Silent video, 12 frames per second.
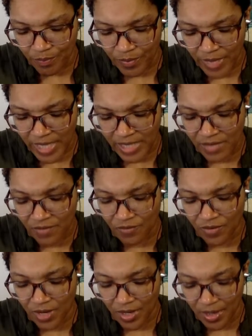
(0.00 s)
as a
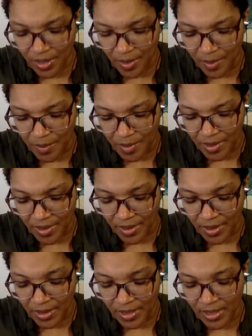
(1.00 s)
verb,
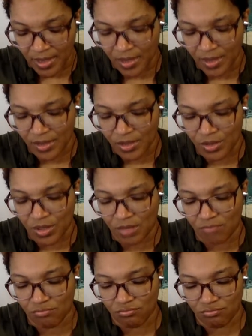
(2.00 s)
it is
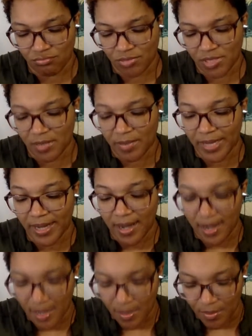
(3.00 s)
to be
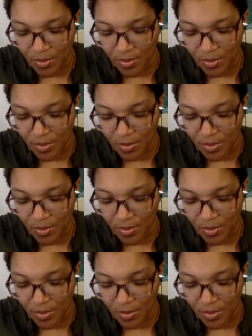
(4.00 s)
calm